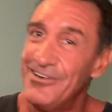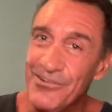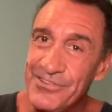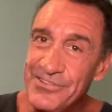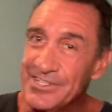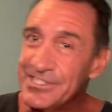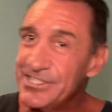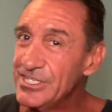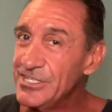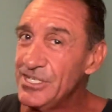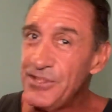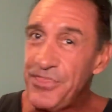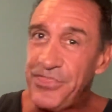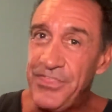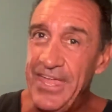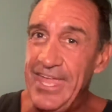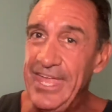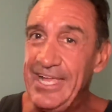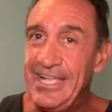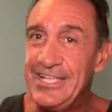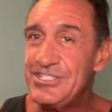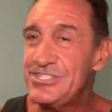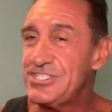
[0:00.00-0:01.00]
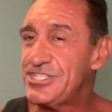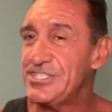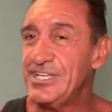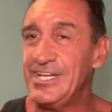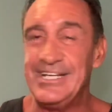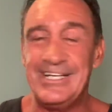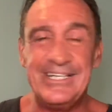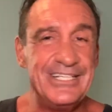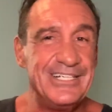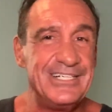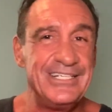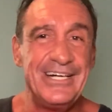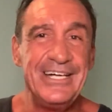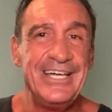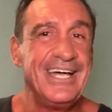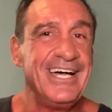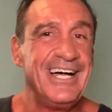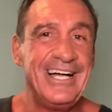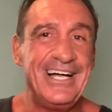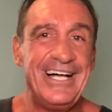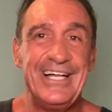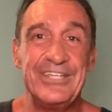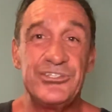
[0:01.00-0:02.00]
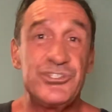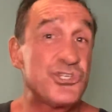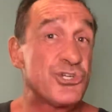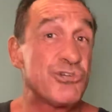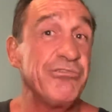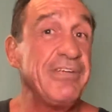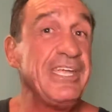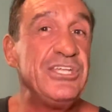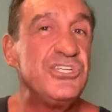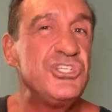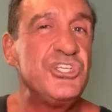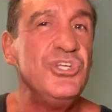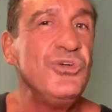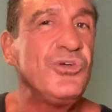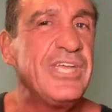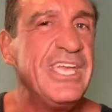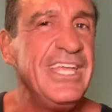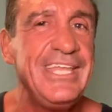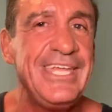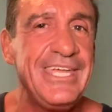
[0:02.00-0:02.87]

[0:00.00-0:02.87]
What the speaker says: The little things, treats you can